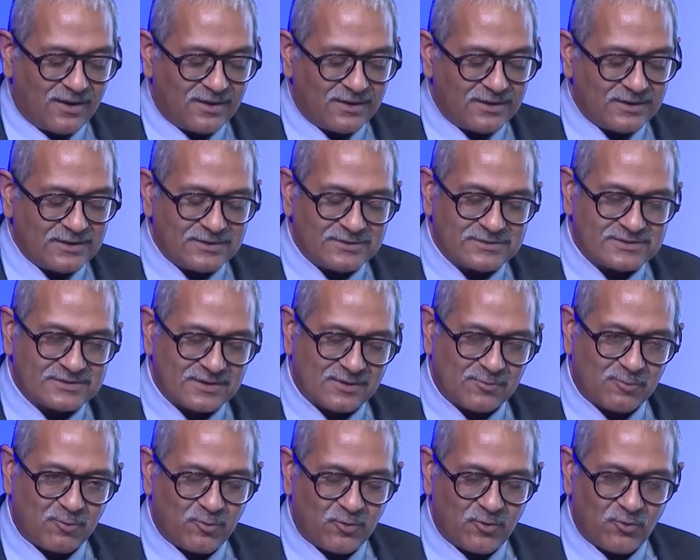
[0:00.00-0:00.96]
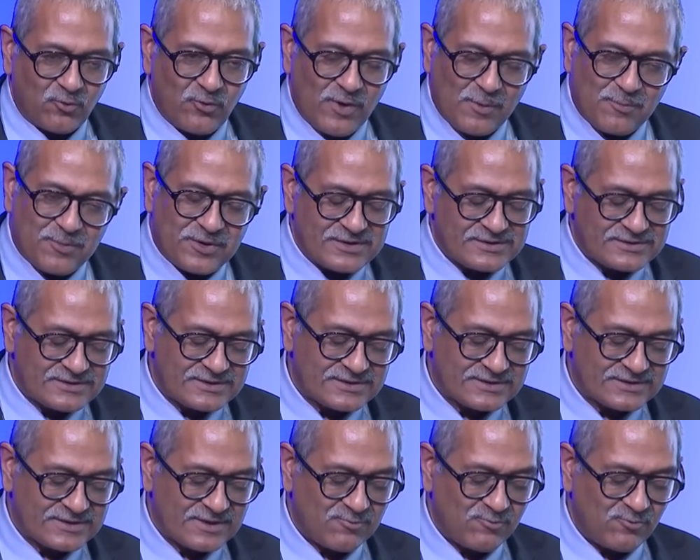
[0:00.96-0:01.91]
is a weapon
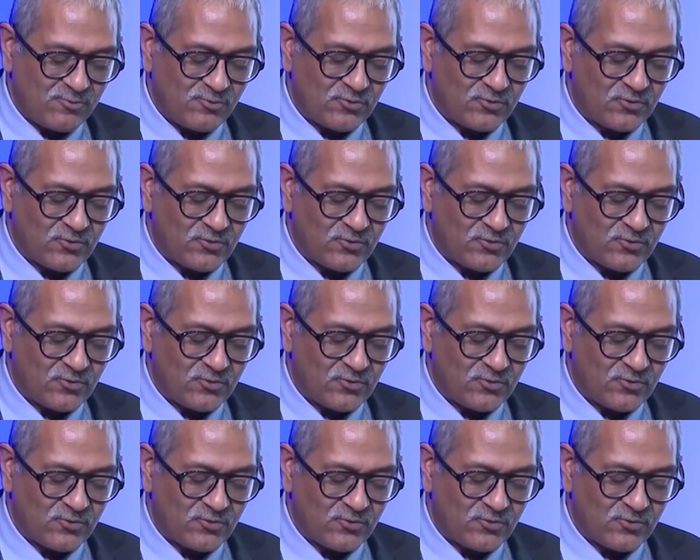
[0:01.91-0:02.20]
system